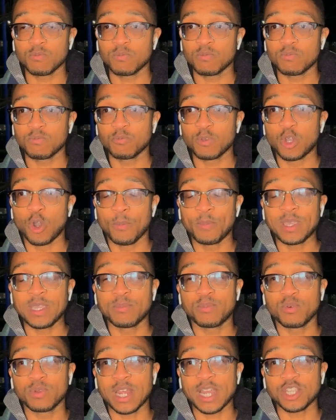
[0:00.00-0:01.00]
we've got
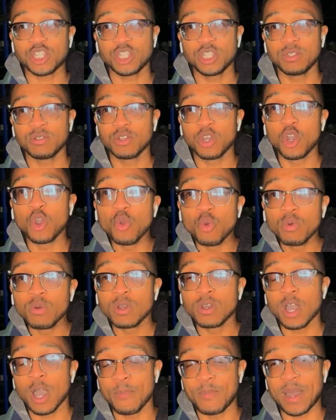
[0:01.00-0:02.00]
people that actually know
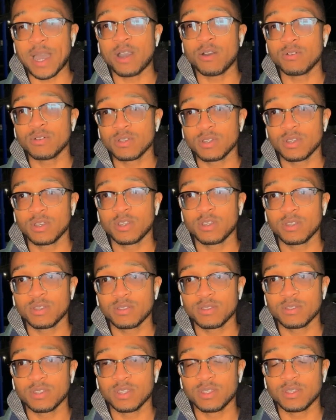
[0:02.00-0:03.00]
about
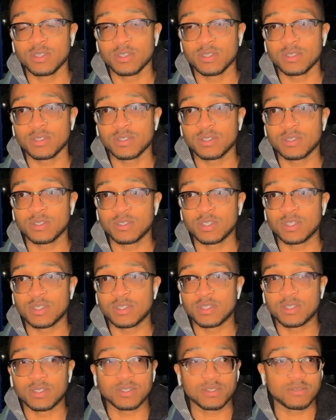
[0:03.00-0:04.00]

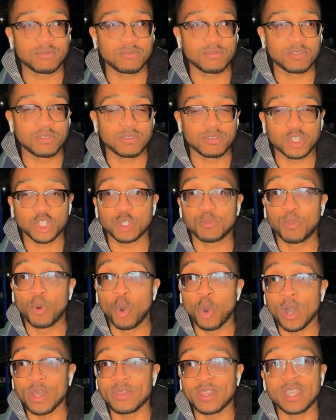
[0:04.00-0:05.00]
the
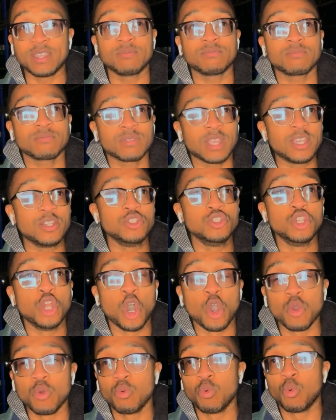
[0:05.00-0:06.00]
sport, and they
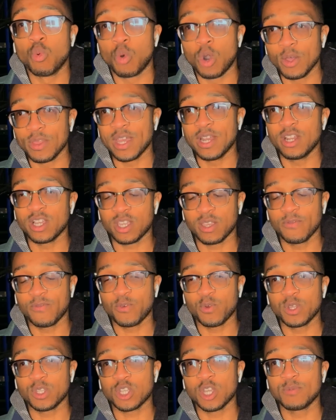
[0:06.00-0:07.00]
know what they're looking
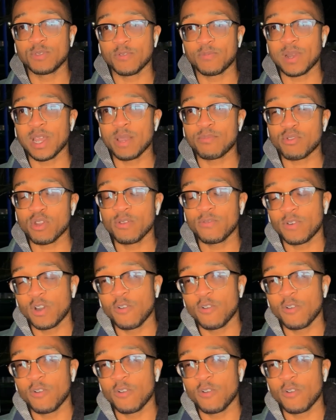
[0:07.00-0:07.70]
for in terms of player profile,